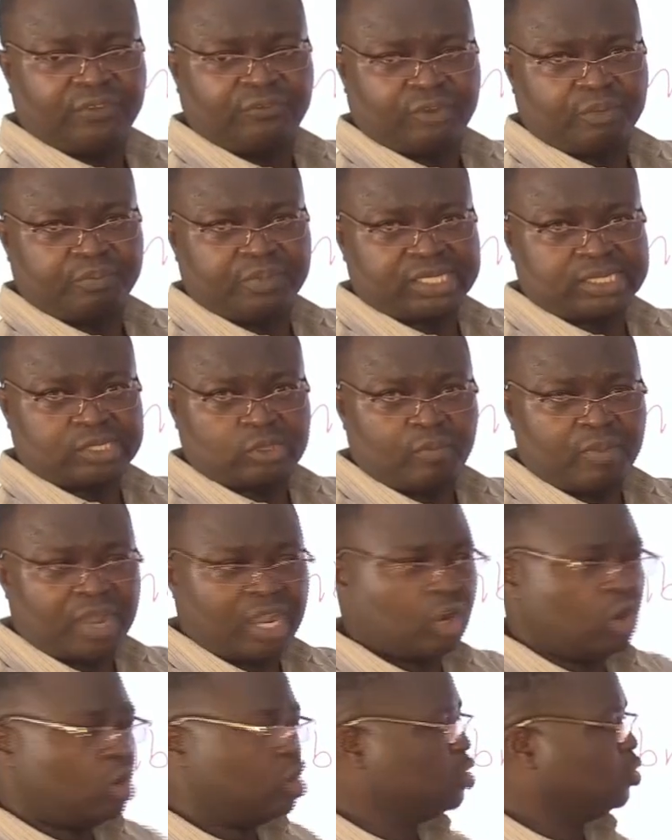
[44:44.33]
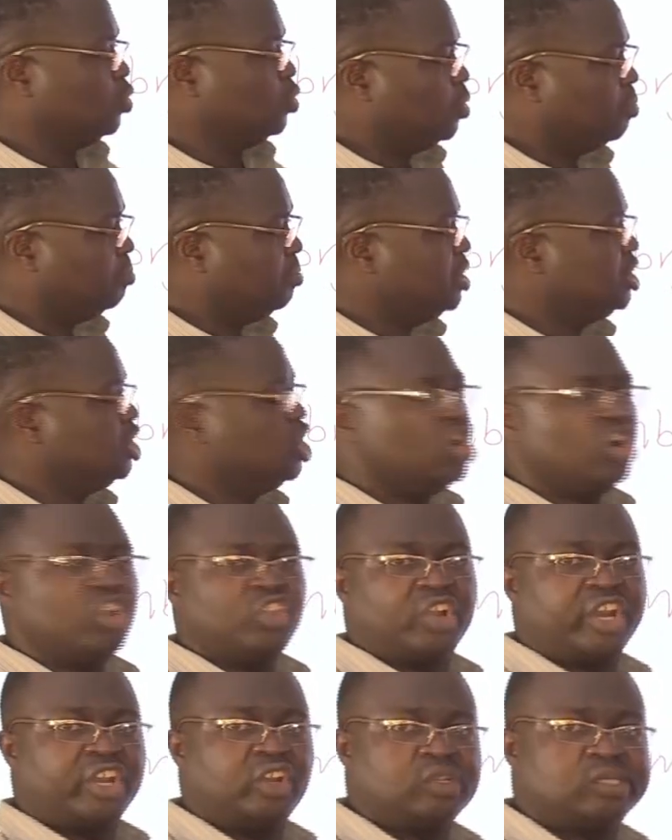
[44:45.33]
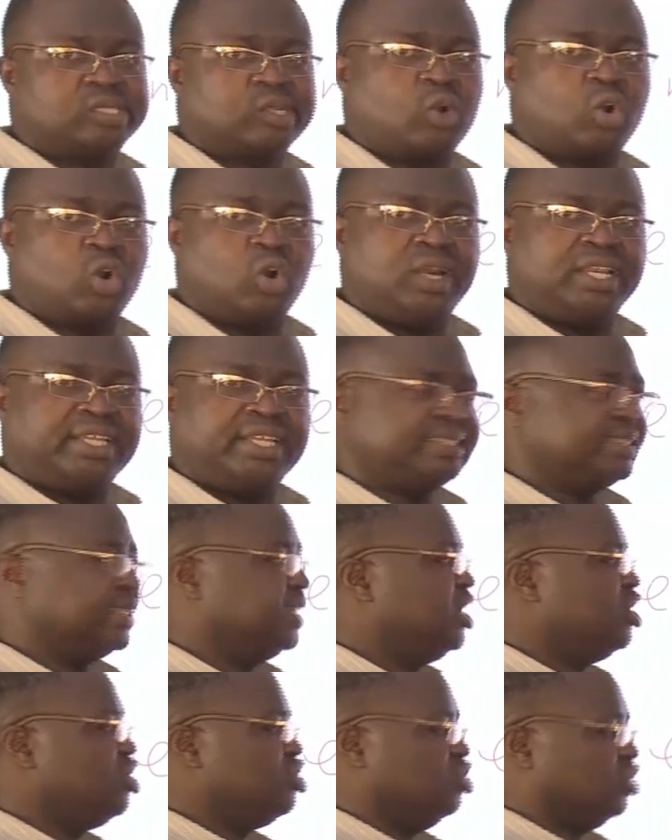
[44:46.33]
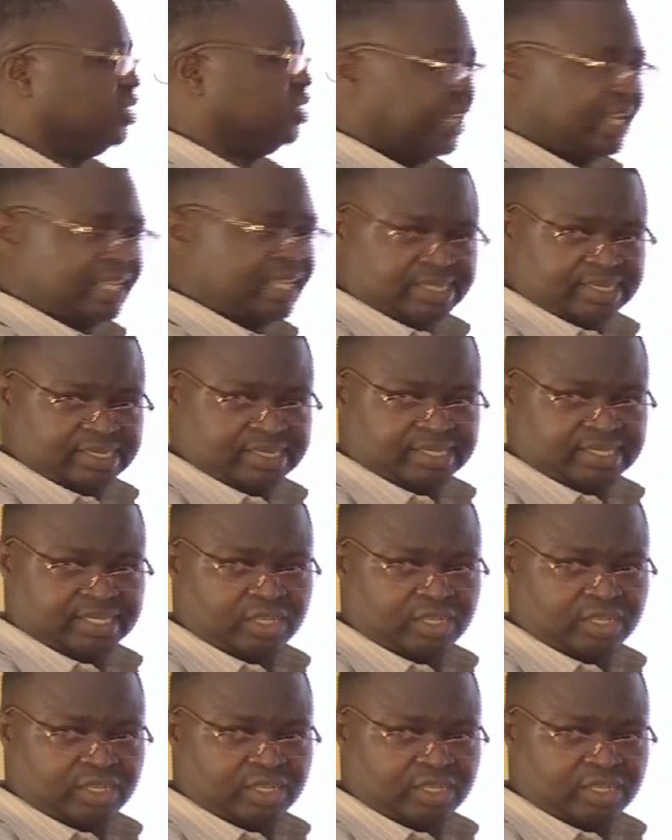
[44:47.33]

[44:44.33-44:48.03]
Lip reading: from the stomach called womb. You can also call it uterus,